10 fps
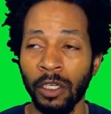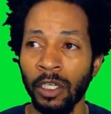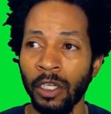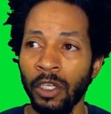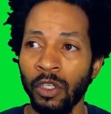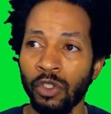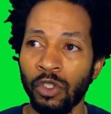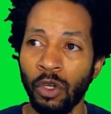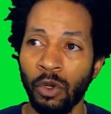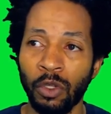
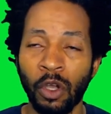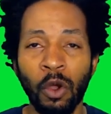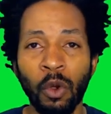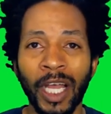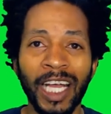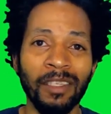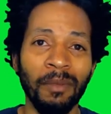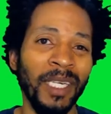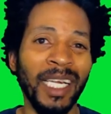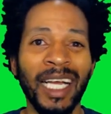So the whole concept
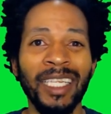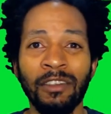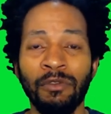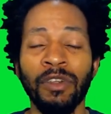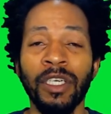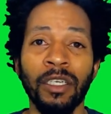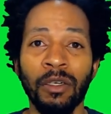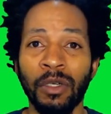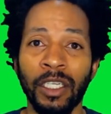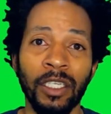behind this video
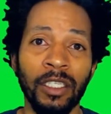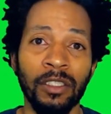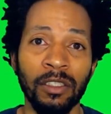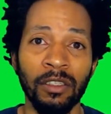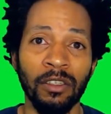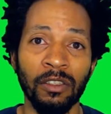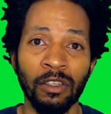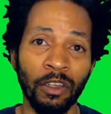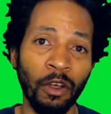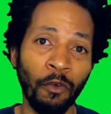is to
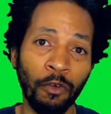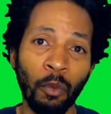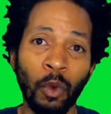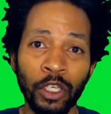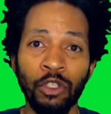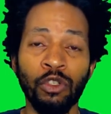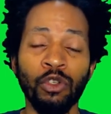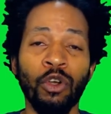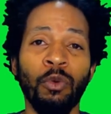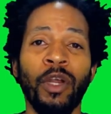go from what you saw
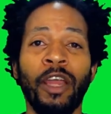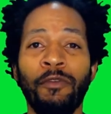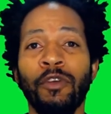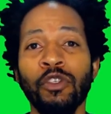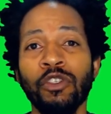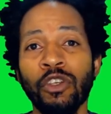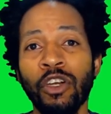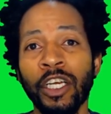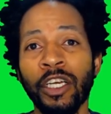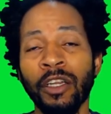when I first
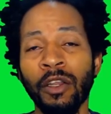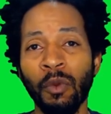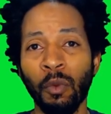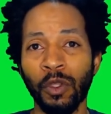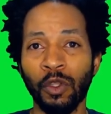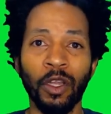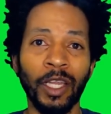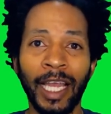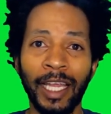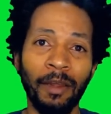started with all
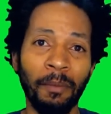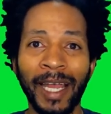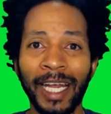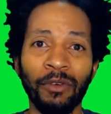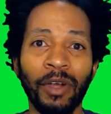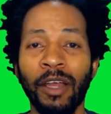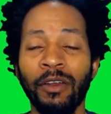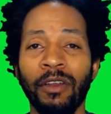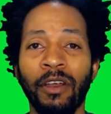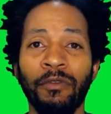that in the background
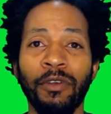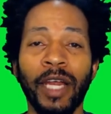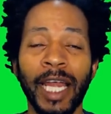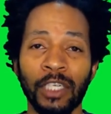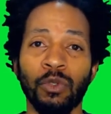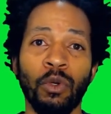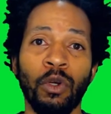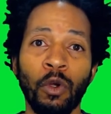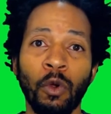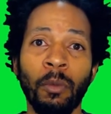of your actual
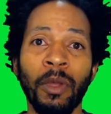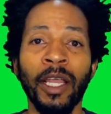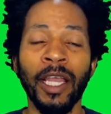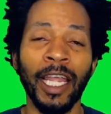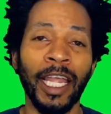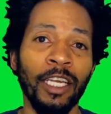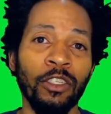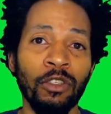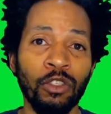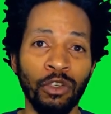home and to
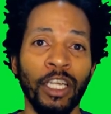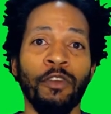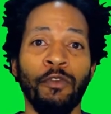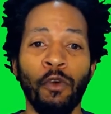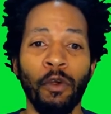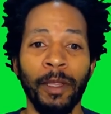transform it.